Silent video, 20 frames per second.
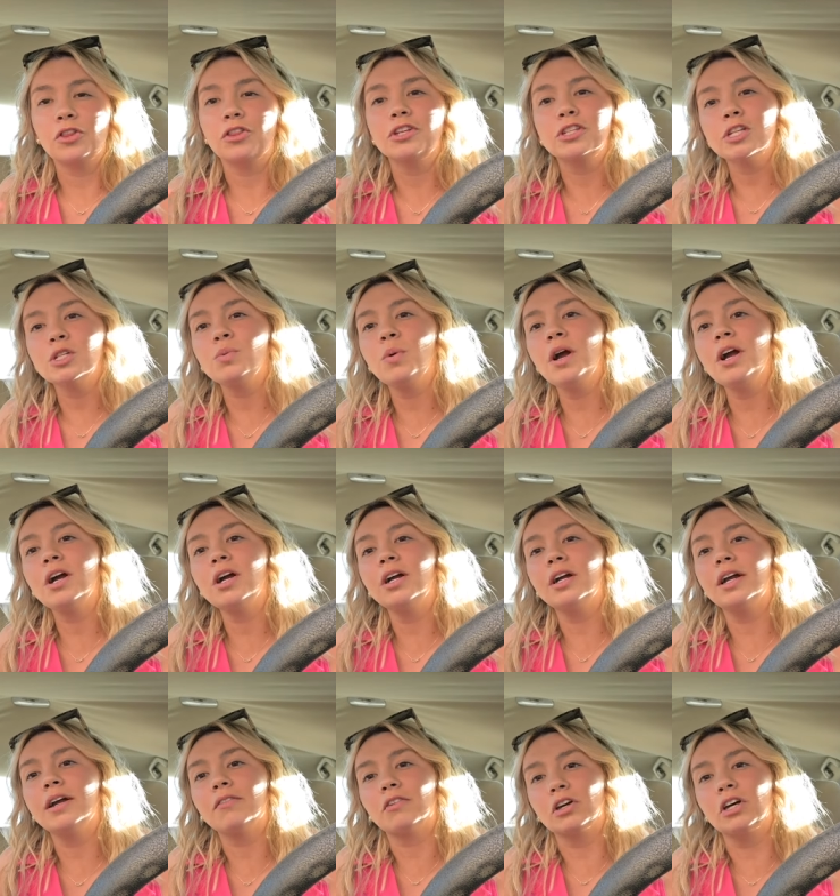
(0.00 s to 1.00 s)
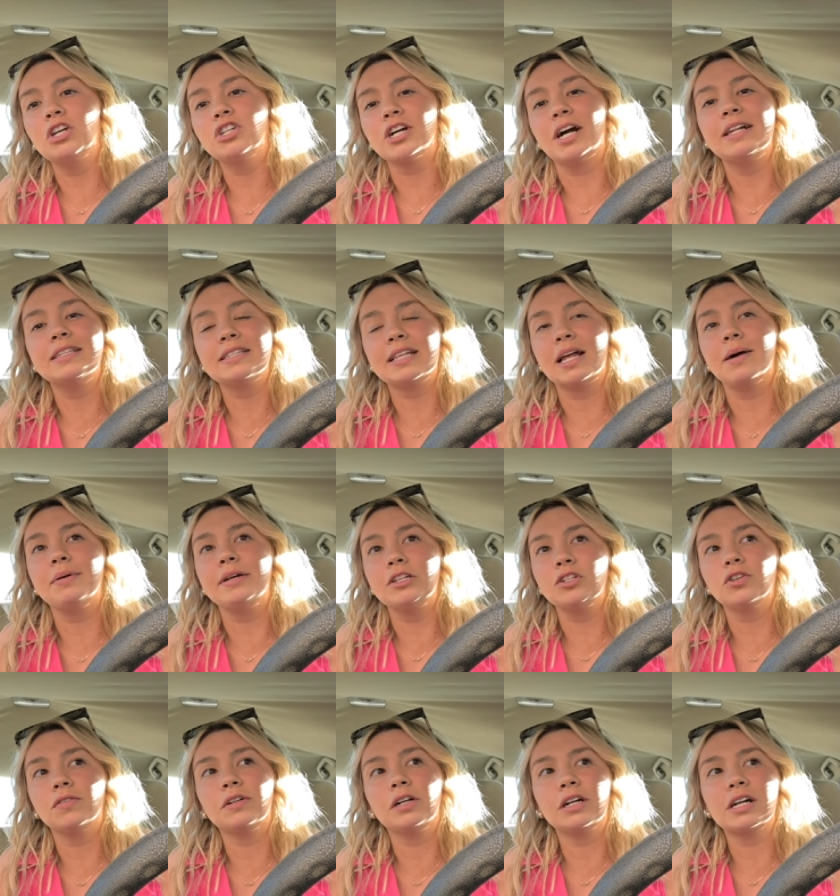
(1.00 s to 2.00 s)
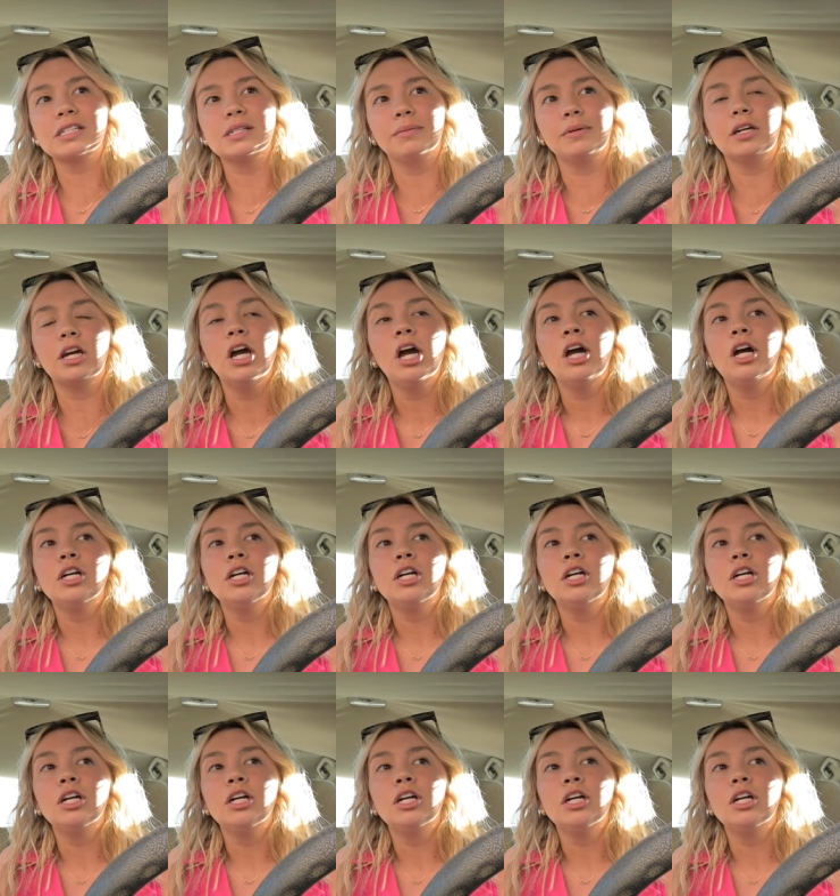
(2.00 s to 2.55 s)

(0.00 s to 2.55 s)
This is where it really shines that I'm an introvert because I'm like,